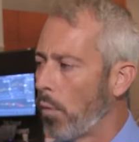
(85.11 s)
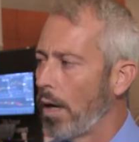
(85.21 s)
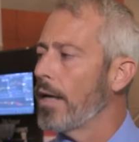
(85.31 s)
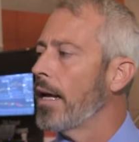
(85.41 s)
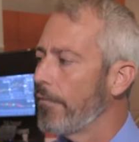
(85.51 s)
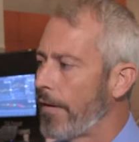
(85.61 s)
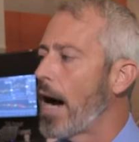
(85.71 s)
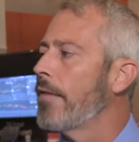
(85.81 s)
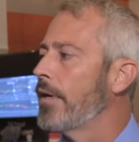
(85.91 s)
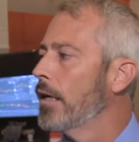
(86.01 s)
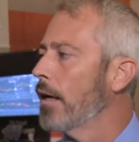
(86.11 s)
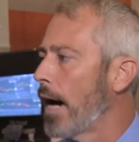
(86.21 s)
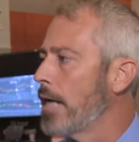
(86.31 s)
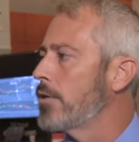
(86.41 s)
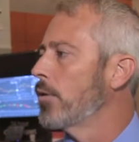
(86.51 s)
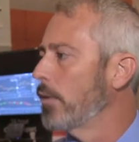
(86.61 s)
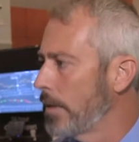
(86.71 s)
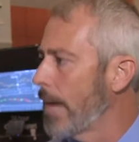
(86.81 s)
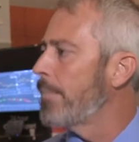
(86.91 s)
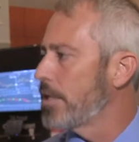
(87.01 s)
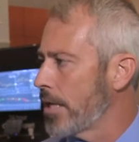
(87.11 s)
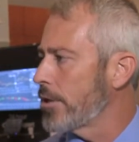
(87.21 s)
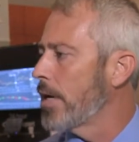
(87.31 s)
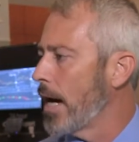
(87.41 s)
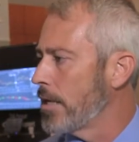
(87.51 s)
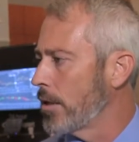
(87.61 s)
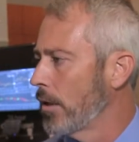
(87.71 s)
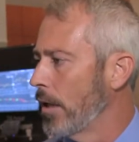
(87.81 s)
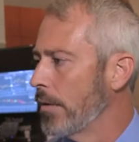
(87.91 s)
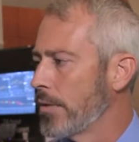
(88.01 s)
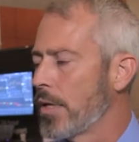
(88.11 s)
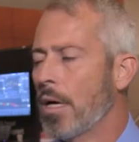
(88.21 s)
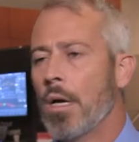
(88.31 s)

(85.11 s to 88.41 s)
one and five year highs or net position highs right. and lows.